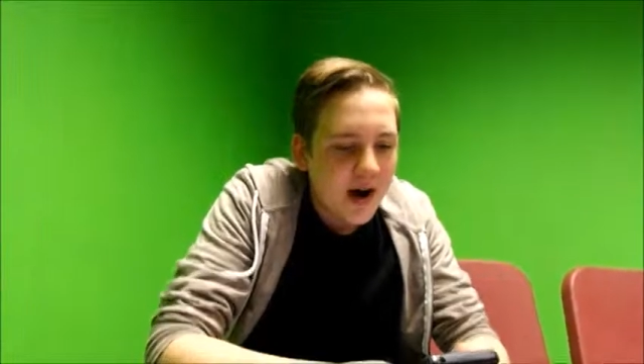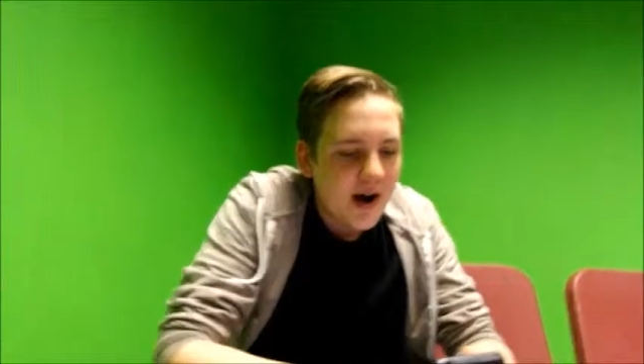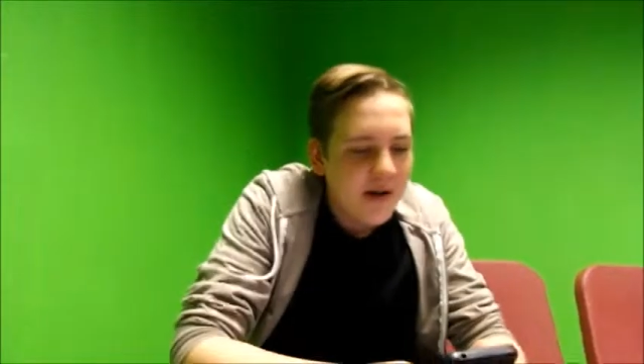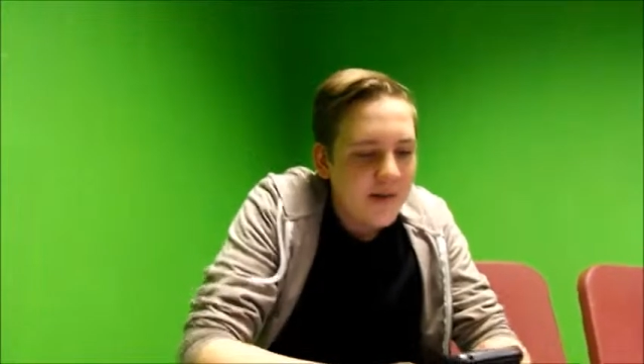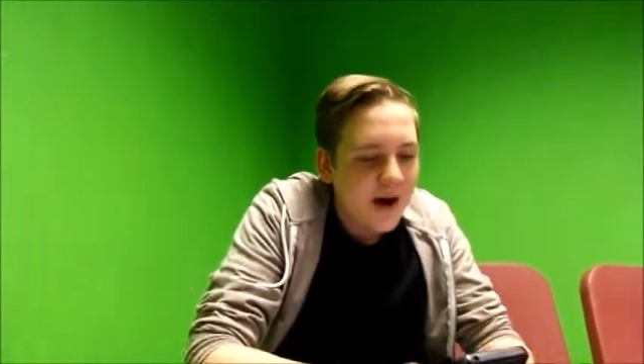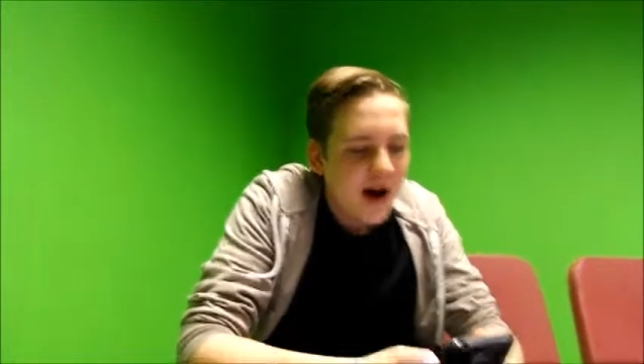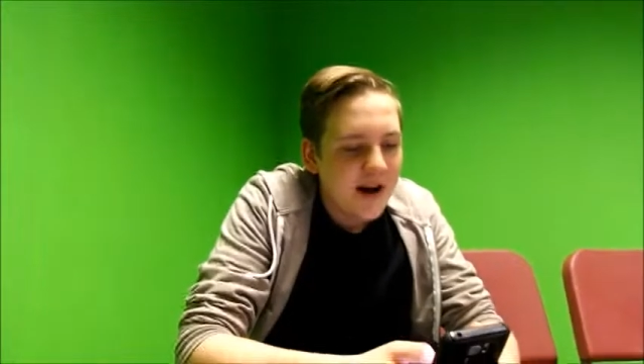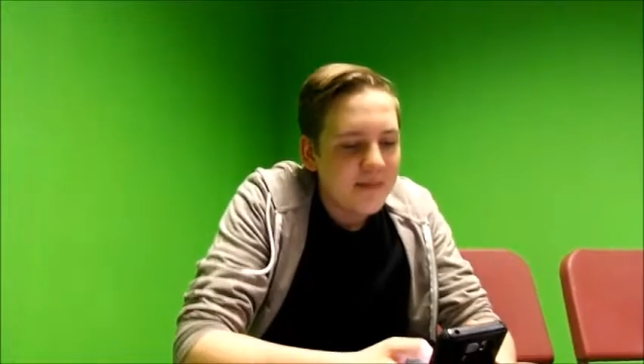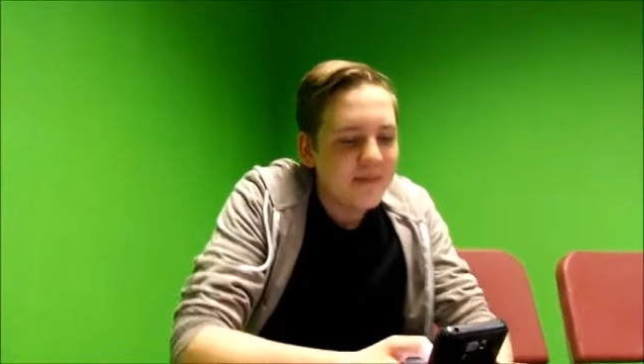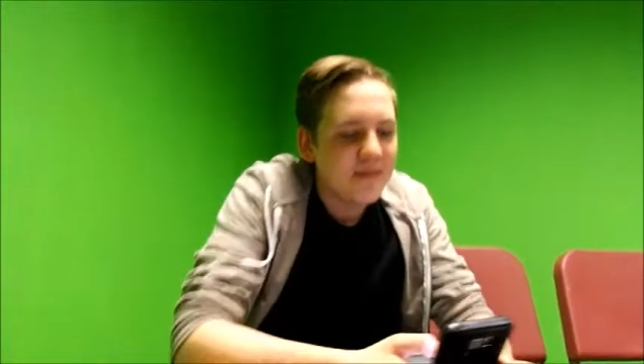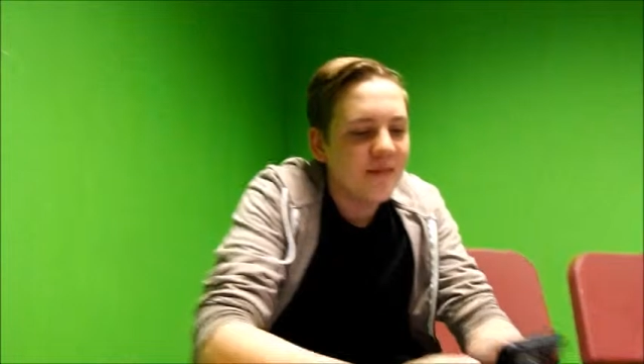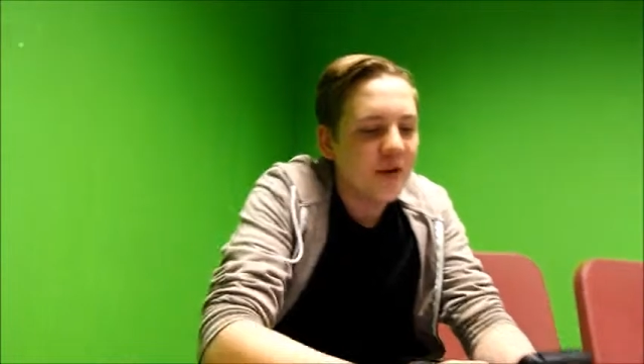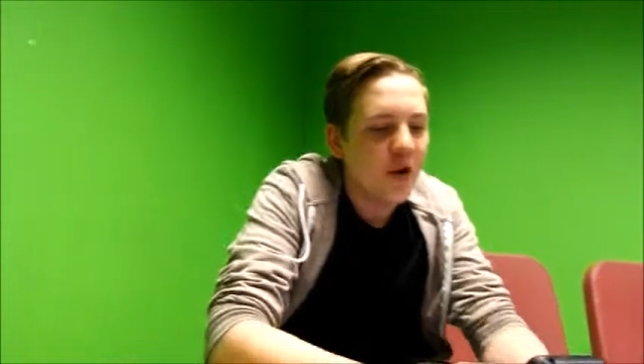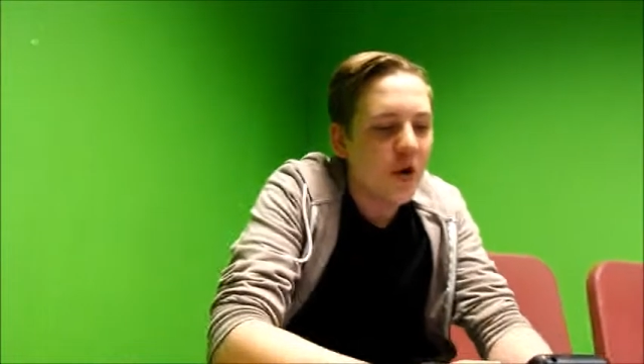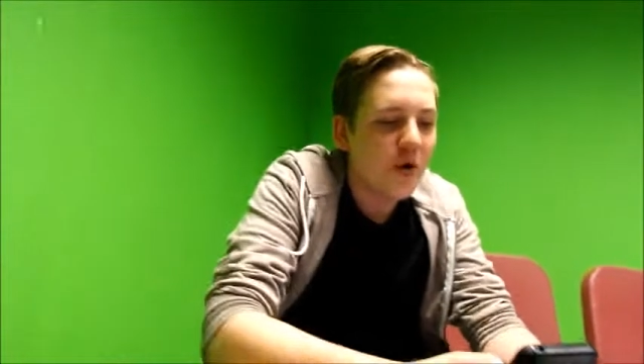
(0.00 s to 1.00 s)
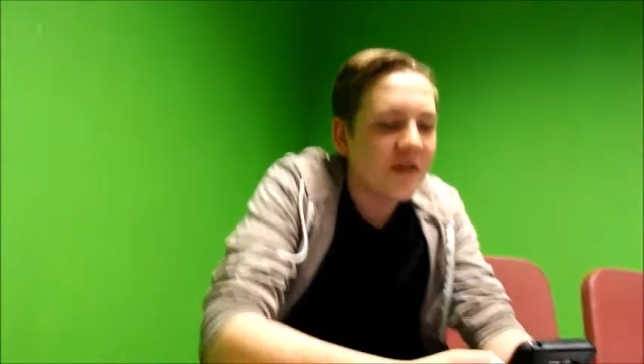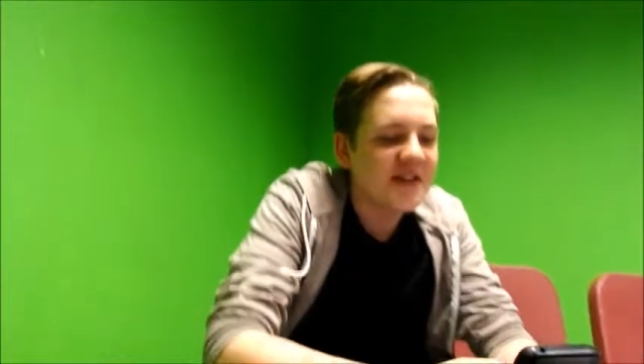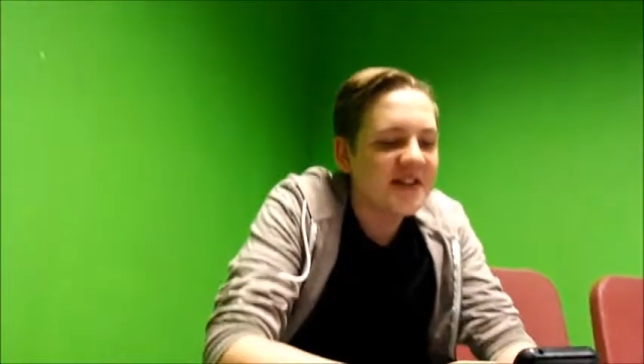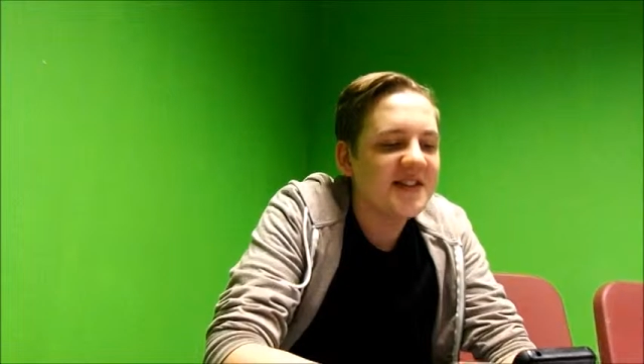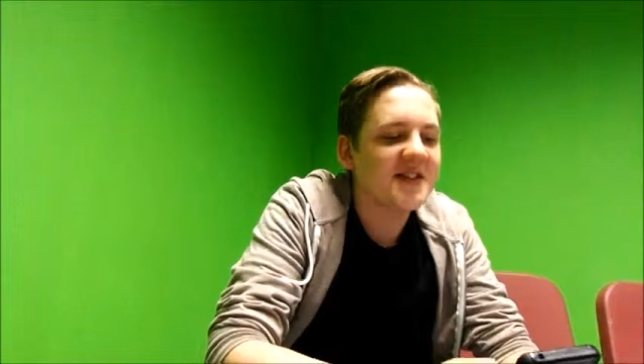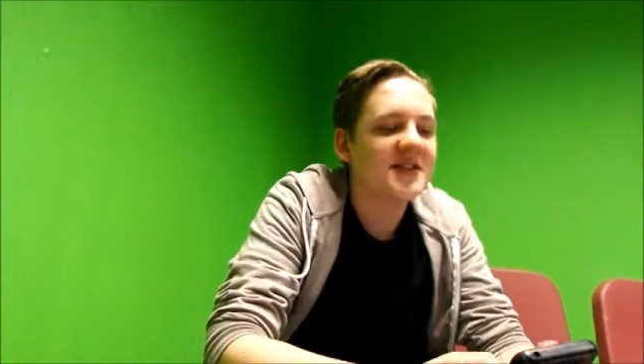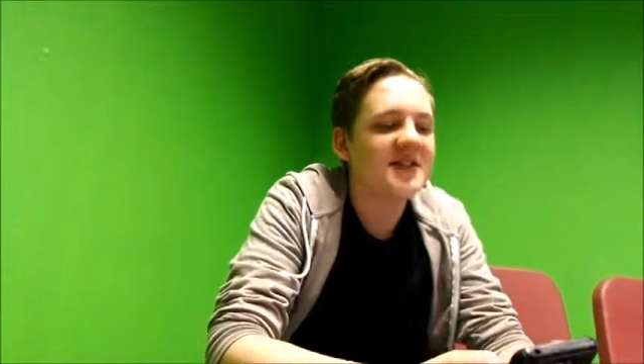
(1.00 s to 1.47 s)
You'll finally I, have something
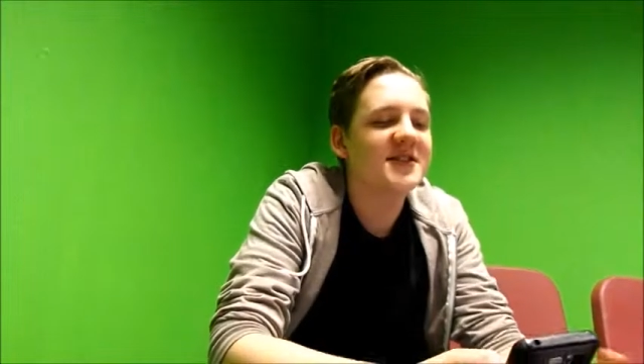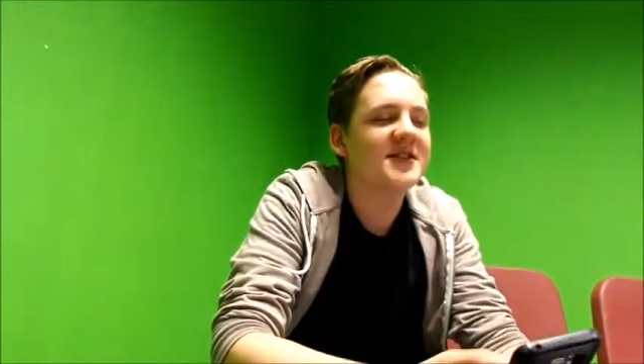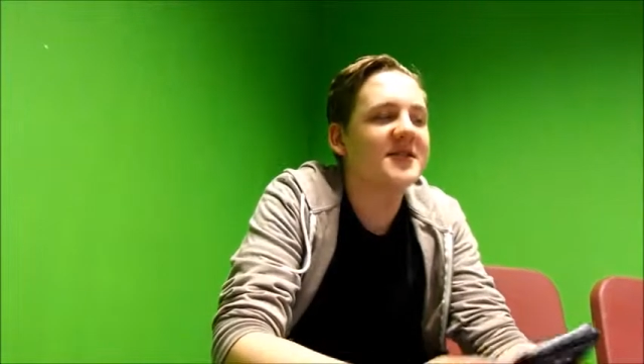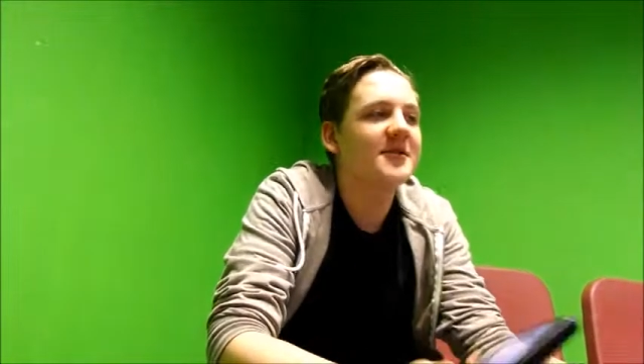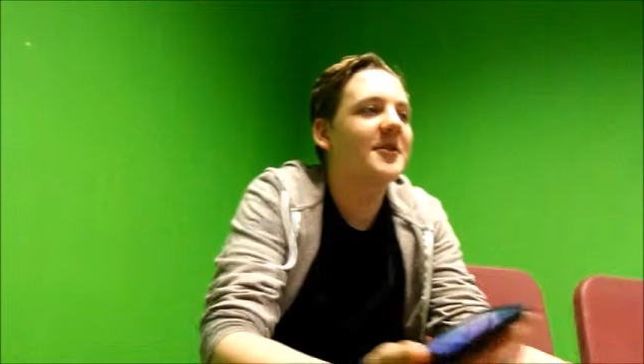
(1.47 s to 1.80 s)
Corey, on your YouTube.